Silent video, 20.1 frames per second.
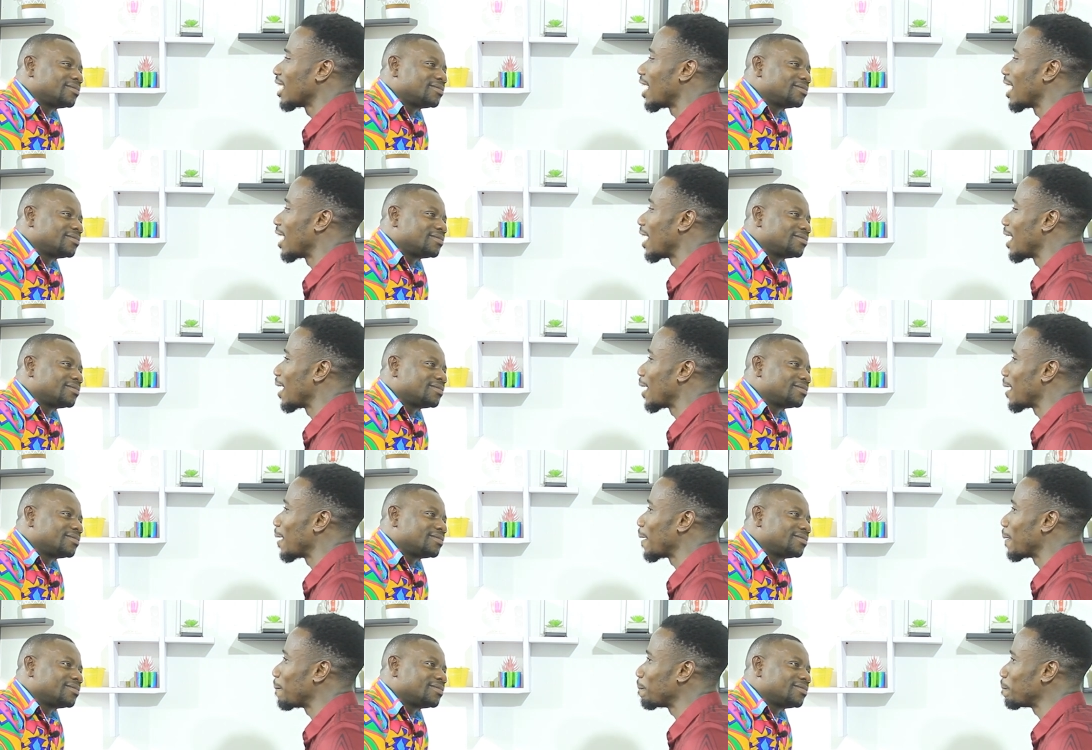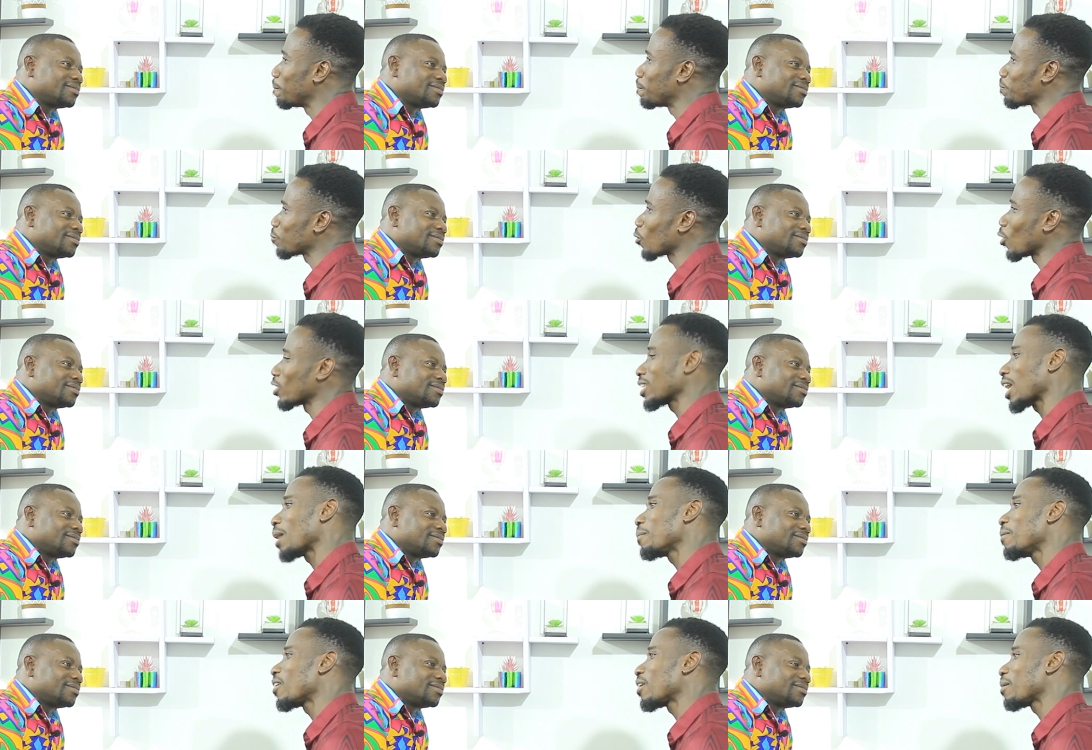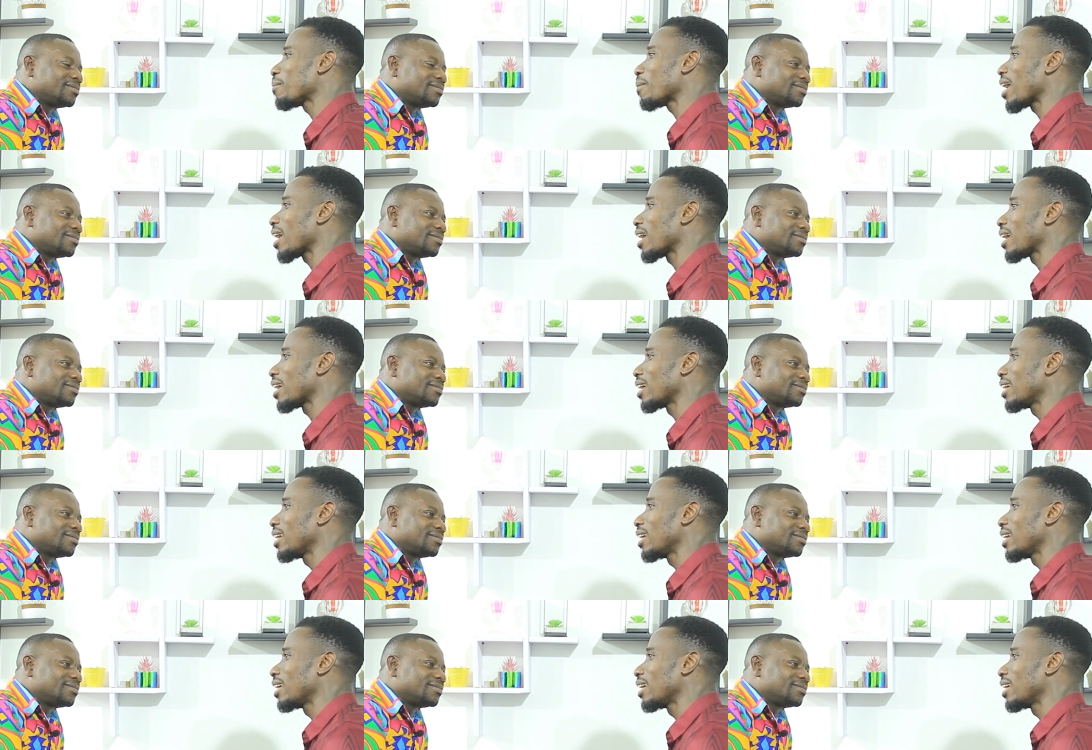Speaker 1: Osaberima.